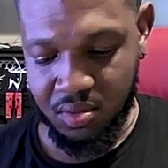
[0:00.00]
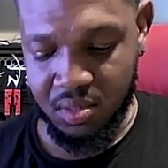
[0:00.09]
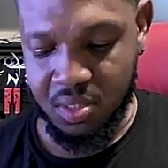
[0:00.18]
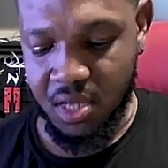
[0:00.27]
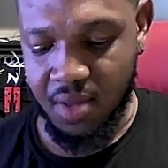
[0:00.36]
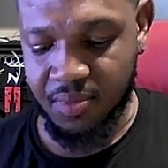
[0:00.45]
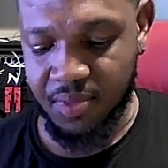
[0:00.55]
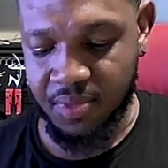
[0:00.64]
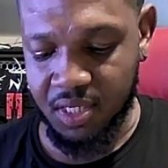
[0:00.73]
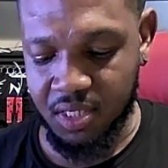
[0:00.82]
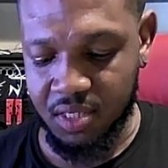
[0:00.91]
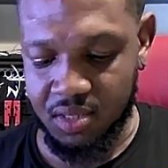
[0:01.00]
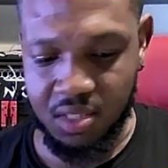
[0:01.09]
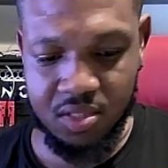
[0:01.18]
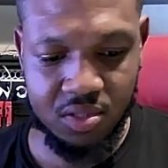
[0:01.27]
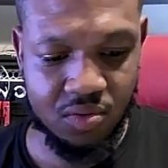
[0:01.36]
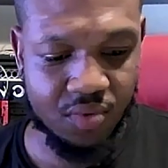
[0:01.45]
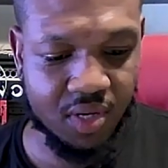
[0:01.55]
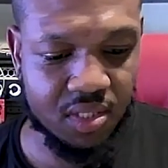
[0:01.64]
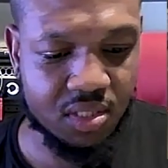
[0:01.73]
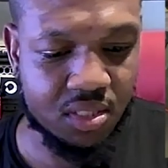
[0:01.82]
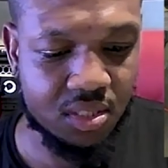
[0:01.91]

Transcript: Yeah, I think these are the ones.